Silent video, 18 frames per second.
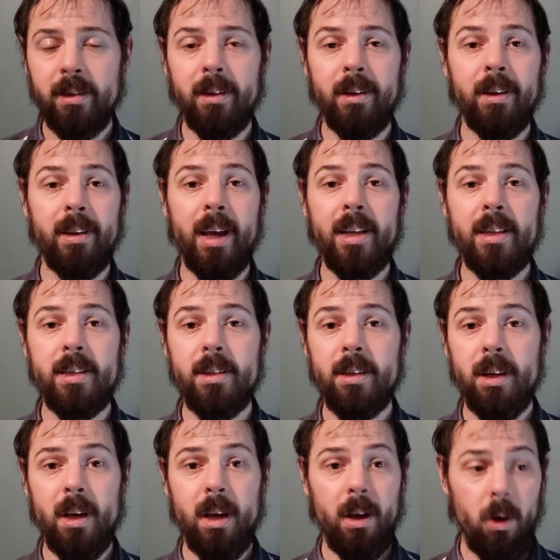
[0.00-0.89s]
and that's
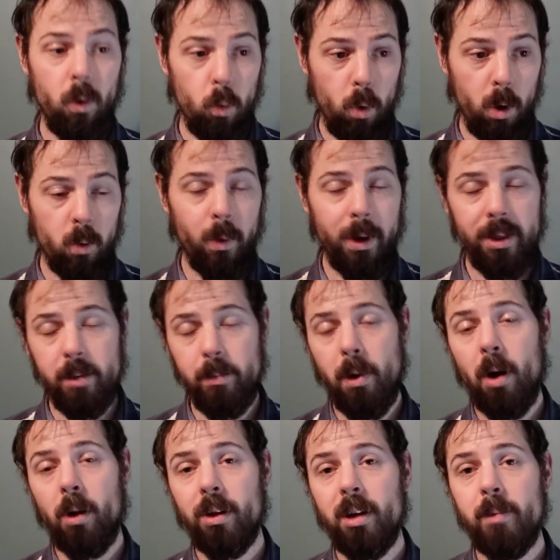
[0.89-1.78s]
one way the
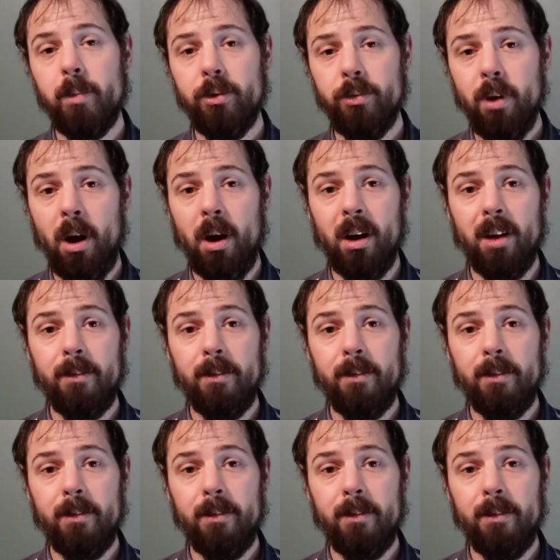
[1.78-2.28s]
model can be wrong.